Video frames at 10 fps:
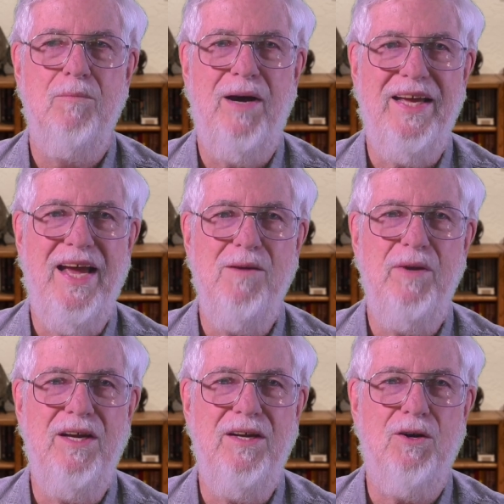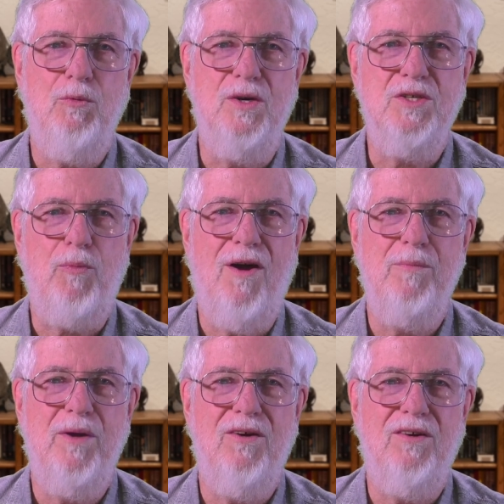My aim here was
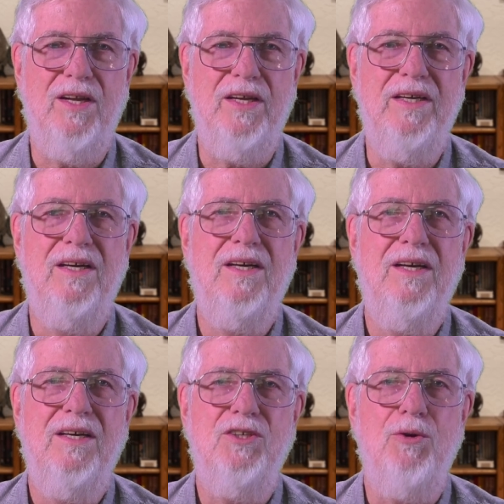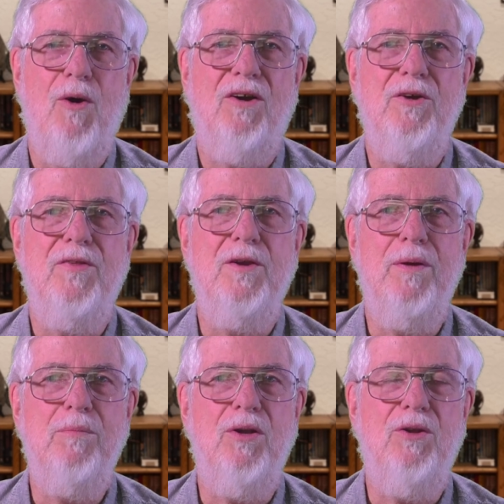primarily to argue that
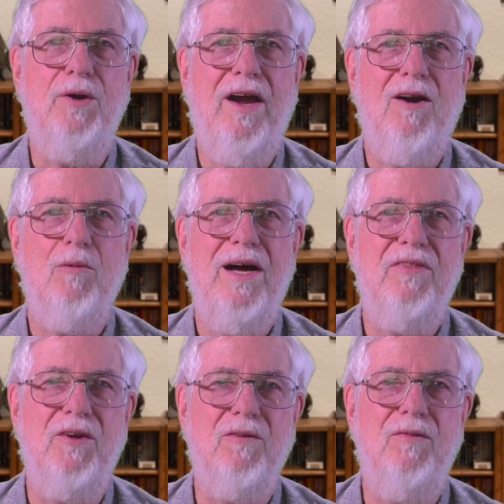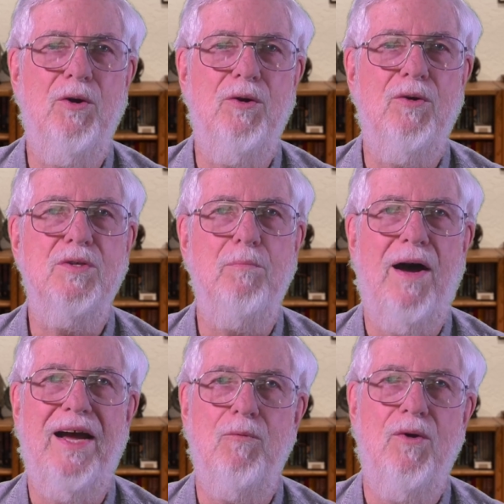people who care about their photos
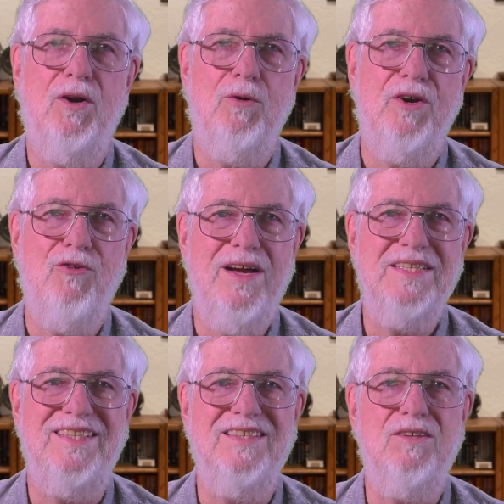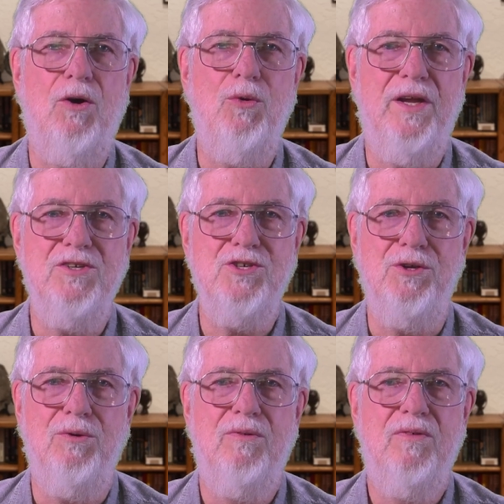might want to address this whole
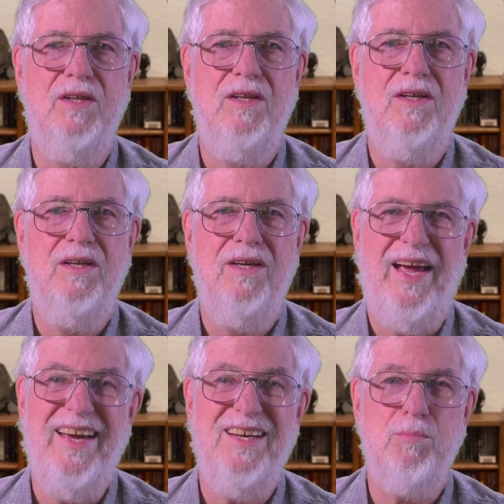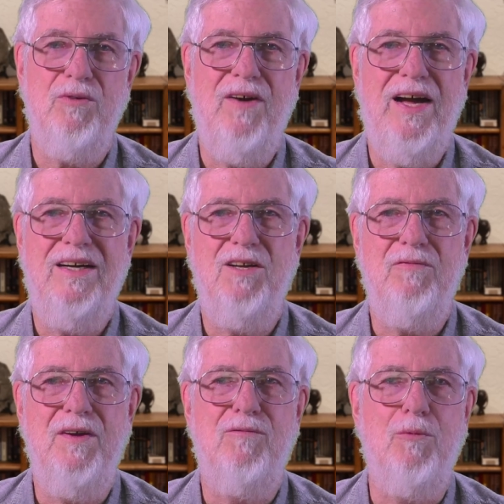issue, and to provide
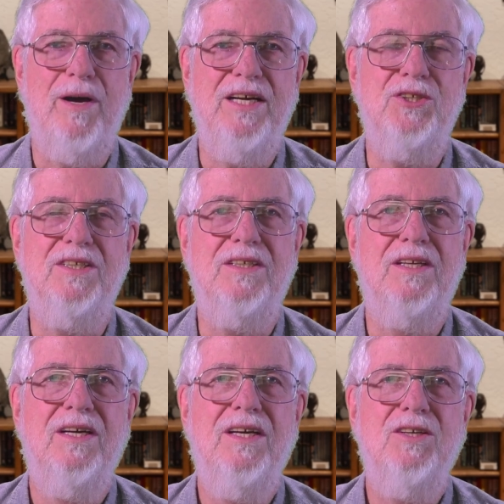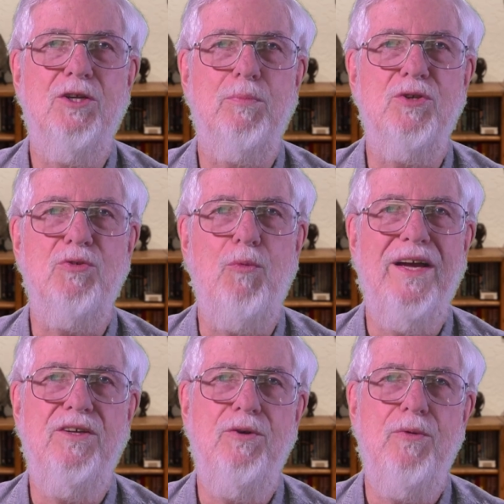enough information to
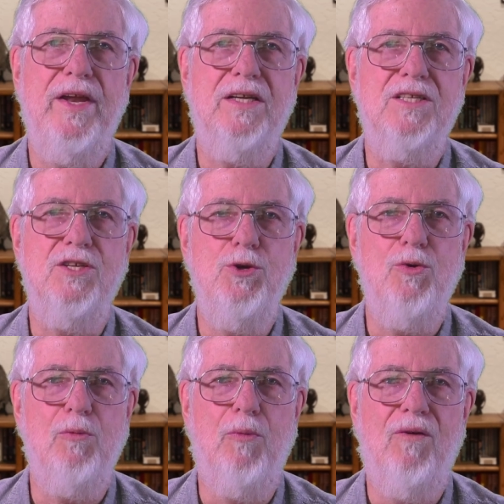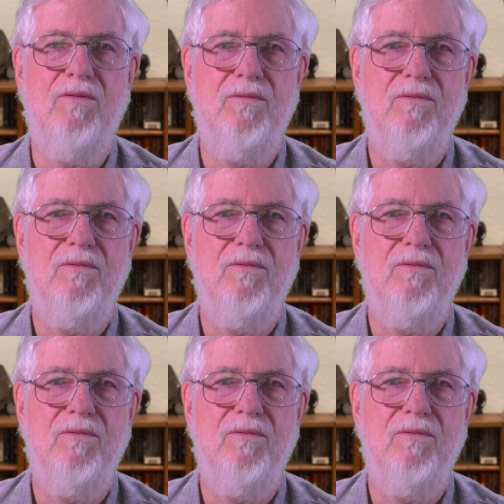persuade you that it's doable.